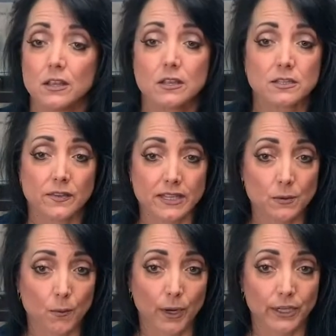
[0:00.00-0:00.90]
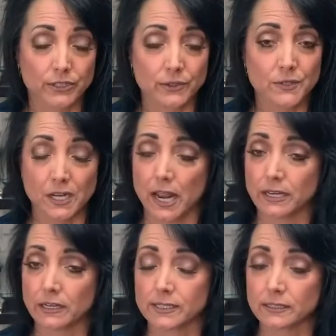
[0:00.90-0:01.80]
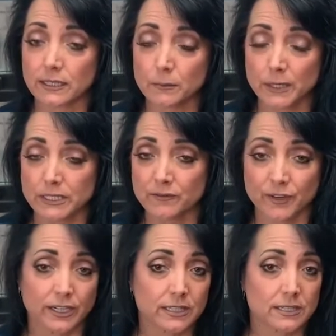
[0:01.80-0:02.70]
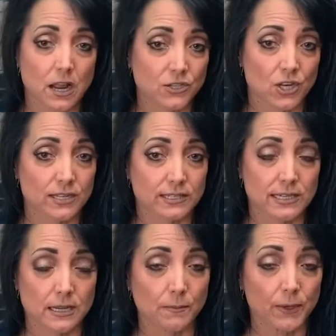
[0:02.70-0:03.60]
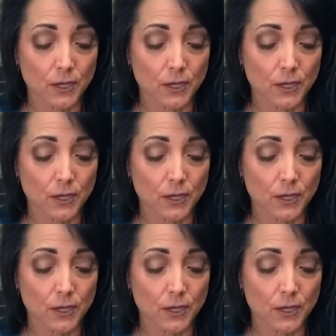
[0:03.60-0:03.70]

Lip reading: So that's what we're gonna do tonight, and it's a little bit different. It's not just dip.